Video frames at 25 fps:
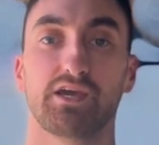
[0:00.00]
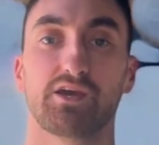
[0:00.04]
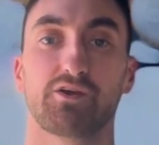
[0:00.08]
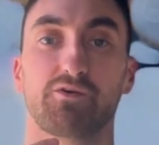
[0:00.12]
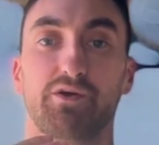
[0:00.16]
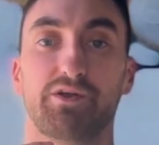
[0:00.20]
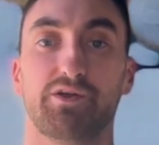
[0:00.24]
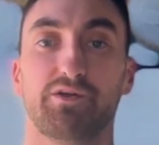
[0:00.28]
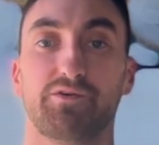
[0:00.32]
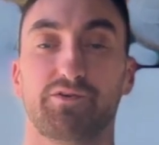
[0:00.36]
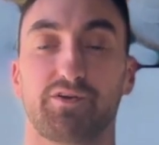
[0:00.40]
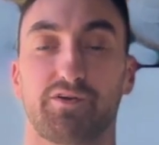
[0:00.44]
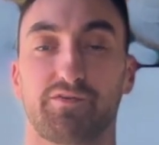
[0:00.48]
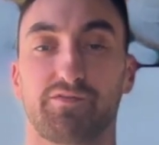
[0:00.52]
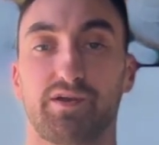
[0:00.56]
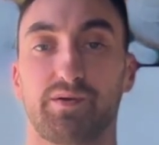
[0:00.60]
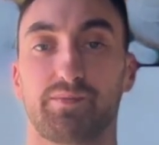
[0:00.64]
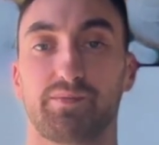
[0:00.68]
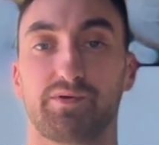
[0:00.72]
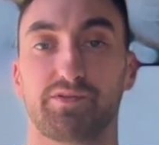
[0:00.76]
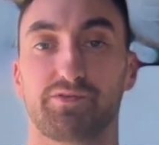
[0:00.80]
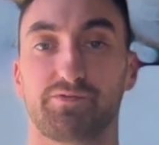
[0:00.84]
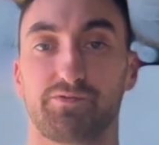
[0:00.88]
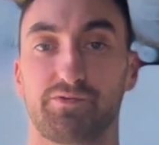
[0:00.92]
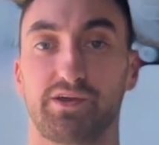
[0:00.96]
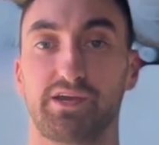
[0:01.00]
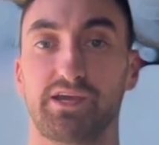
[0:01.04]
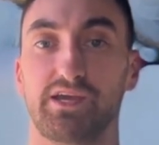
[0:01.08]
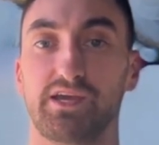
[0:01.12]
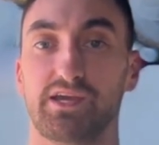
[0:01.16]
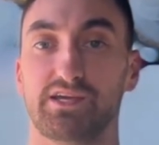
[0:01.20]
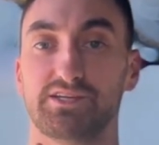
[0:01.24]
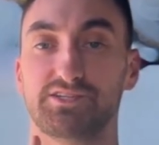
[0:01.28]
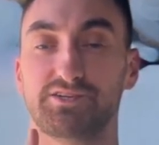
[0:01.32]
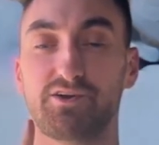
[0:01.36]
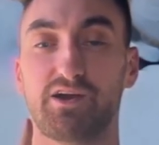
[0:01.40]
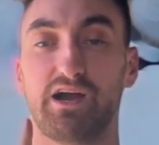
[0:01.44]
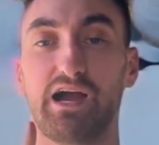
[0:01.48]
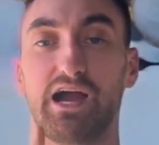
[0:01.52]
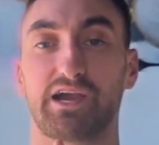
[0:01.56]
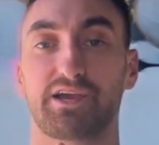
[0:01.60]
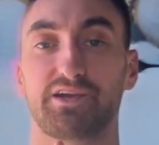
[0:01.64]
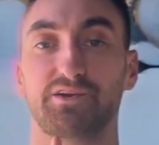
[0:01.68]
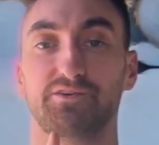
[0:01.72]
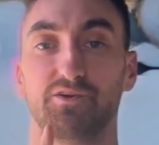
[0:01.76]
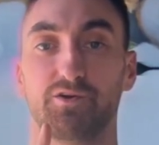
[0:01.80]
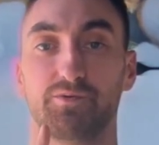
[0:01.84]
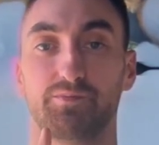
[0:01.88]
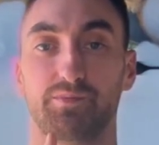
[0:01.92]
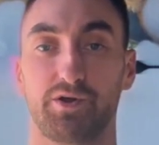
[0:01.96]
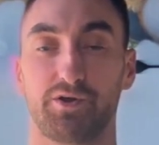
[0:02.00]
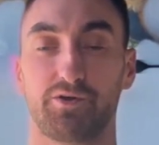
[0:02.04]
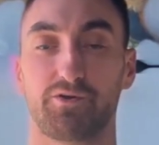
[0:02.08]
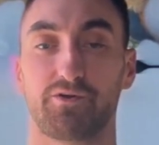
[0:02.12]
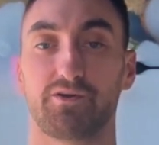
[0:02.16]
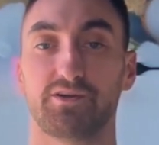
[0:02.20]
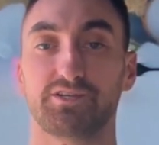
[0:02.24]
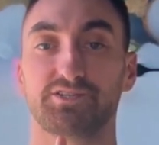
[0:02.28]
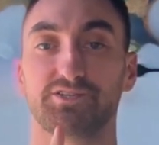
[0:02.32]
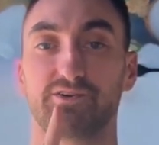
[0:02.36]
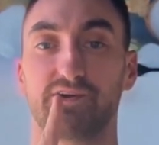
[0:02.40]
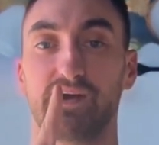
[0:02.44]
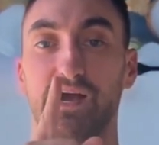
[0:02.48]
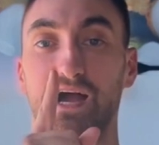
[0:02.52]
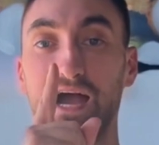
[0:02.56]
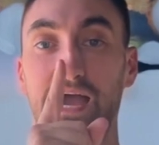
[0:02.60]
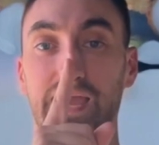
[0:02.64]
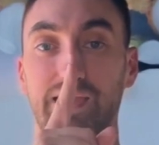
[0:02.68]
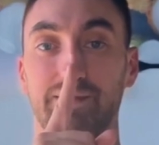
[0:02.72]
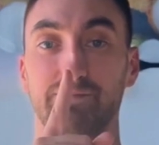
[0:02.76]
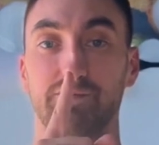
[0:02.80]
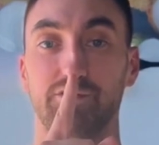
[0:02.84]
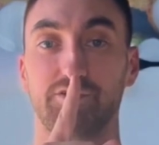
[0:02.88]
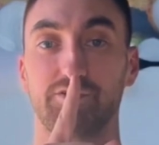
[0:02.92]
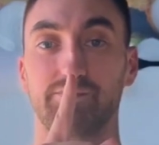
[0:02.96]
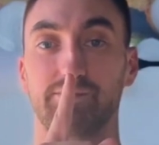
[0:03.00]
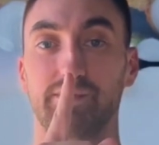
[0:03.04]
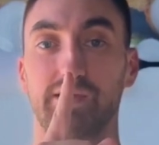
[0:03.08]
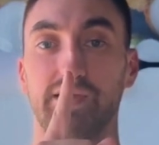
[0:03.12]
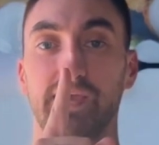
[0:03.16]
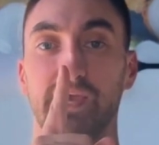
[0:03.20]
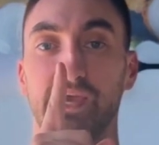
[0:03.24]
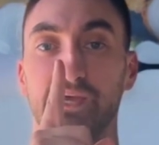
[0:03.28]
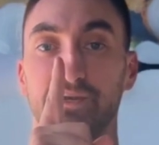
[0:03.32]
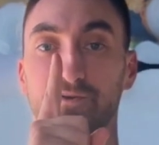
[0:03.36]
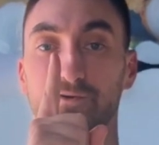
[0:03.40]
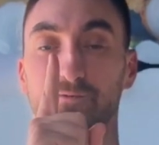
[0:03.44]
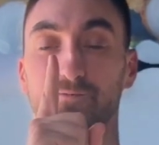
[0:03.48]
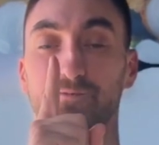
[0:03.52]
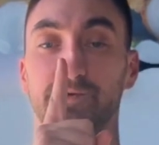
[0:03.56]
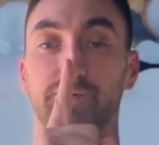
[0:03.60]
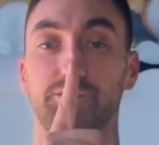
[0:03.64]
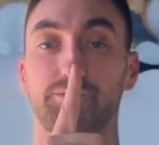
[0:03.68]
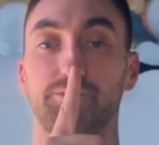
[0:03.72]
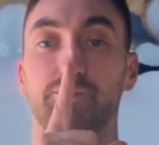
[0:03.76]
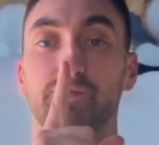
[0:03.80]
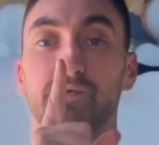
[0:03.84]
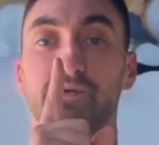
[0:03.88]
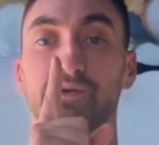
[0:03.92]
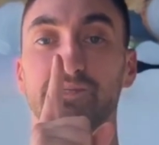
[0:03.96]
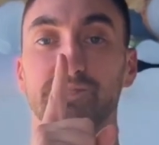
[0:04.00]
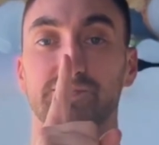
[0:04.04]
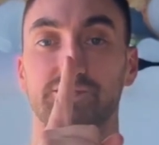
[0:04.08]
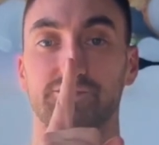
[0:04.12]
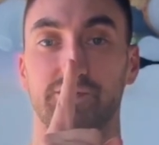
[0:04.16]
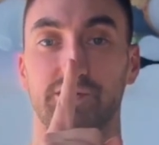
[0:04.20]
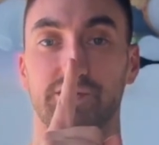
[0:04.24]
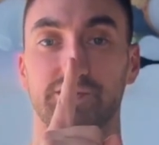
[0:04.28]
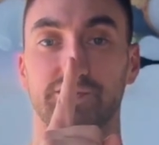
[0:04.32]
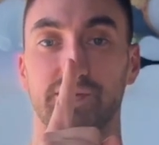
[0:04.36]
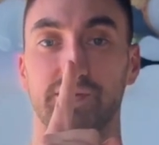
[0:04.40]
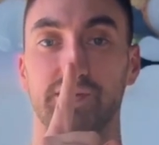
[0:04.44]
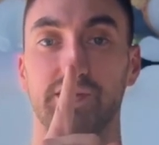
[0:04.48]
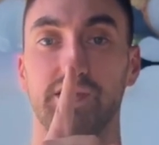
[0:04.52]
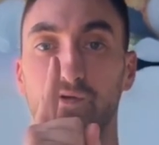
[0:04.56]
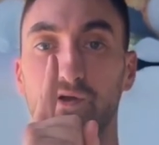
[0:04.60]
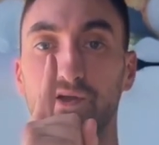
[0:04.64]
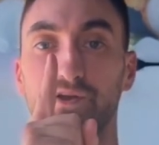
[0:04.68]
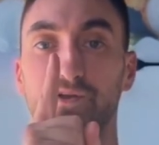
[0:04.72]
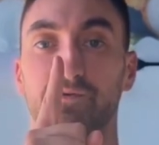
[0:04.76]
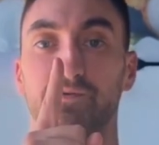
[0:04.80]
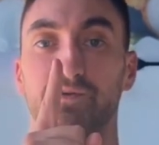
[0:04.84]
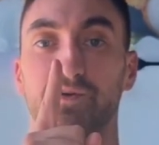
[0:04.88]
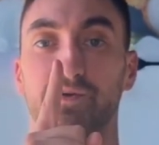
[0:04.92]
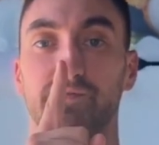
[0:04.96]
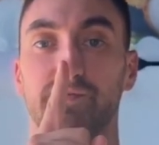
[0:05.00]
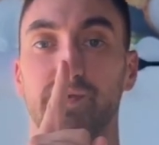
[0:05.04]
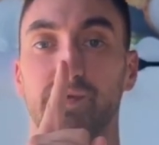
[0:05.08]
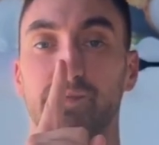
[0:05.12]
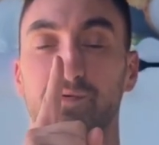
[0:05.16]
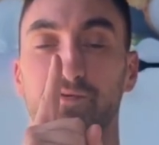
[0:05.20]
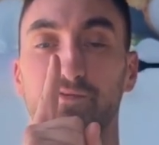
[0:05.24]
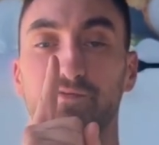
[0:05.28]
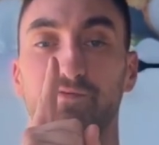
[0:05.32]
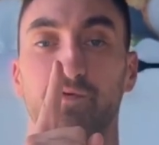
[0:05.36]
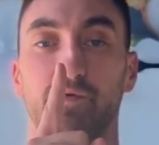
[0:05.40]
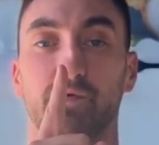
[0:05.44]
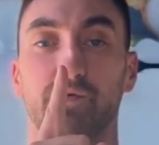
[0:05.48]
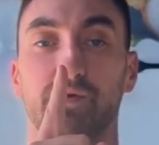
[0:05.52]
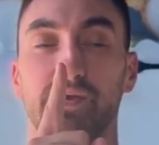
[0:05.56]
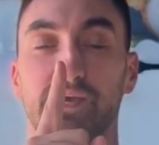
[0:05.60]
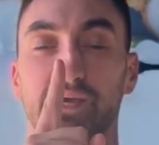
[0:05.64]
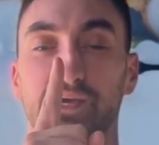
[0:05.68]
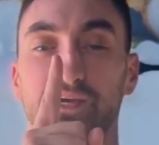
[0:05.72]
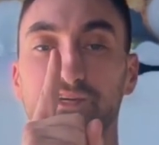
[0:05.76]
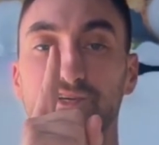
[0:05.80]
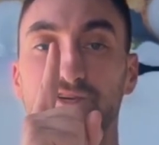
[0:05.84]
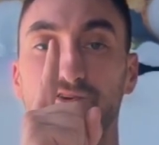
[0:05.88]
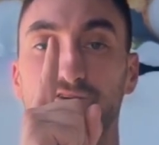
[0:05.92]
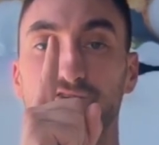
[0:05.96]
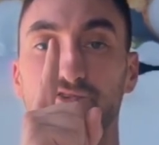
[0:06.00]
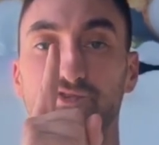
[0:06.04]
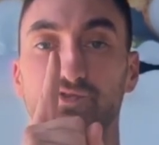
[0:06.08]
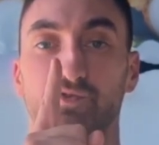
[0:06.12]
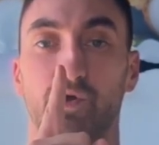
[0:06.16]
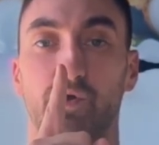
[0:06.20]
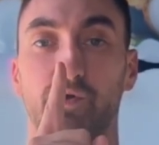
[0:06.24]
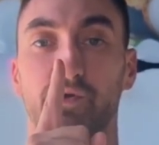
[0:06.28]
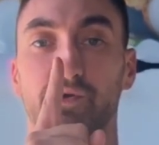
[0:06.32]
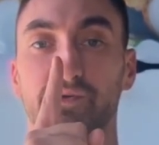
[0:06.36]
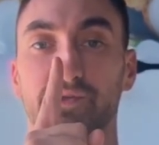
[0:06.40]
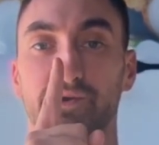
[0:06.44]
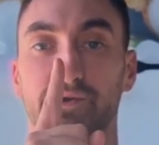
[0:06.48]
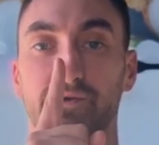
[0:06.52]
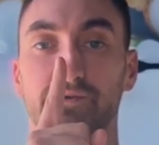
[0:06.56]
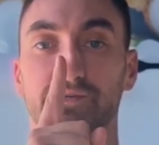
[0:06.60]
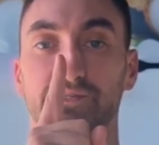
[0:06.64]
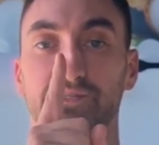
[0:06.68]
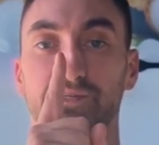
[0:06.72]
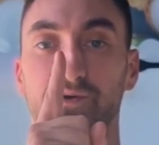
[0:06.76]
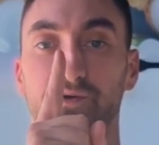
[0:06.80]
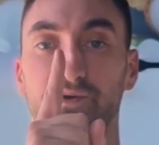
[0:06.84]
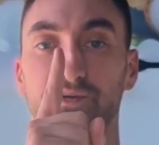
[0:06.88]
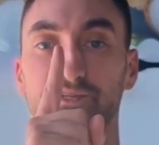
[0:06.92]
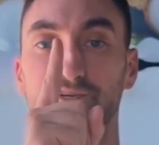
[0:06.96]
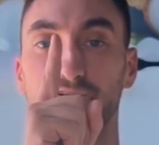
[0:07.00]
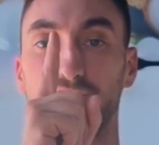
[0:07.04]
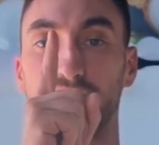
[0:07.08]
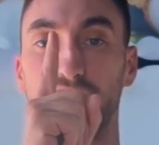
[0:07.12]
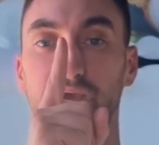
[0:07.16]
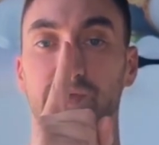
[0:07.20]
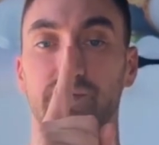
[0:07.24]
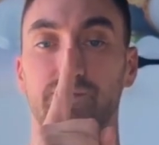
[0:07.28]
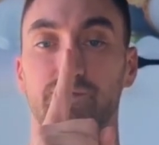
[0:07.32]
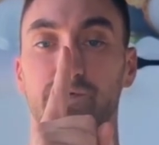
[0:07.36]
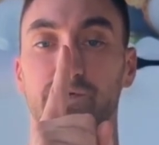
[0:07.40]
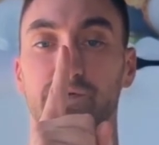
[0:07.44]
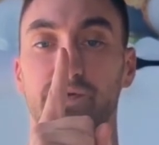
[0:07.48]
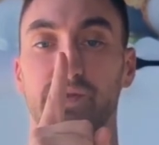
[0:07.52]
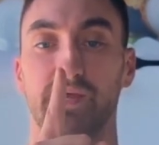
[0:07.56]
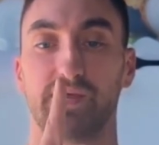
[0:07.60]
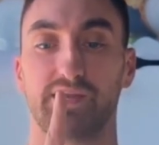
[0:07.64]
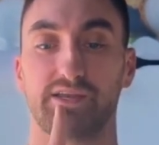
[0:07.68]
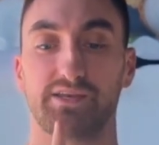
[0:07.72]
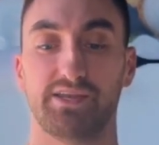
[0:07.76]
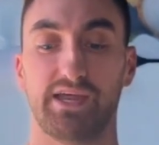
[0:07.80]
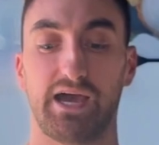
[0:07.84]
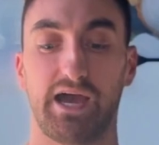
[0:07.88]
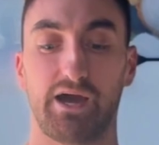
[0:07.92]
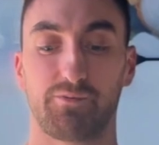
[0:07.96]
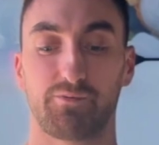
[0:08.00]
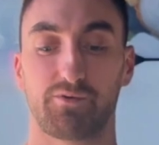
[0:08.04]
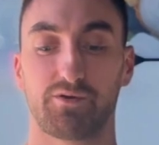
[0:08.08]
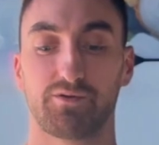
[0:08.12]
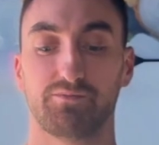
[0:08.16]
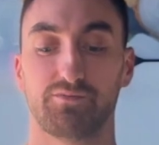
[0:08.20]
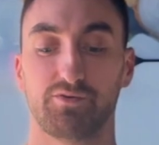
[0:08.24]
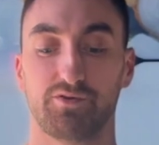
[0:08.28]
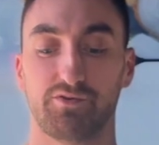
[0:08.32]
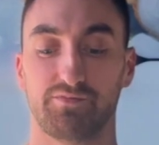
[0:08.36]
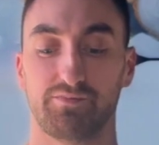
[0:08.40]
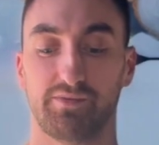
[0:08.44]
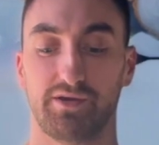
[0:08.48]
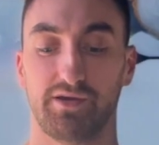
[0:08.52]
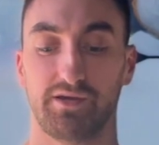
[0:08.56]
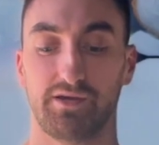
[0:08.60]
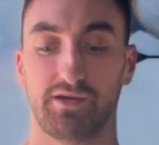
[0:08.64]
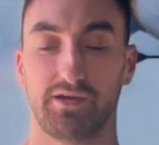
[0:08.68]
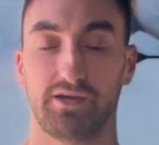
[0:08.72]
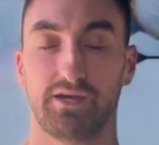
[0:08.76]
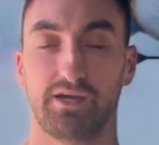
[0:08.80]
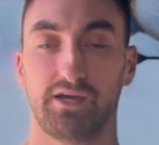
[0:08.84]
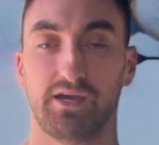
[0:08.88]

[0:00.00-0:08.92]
Cranial nerve number 3 is your oculomotor, it's your eye movement and your pupil constriction. Cranial nerve number 4 is your trochlear, so it's your inward and downward movement.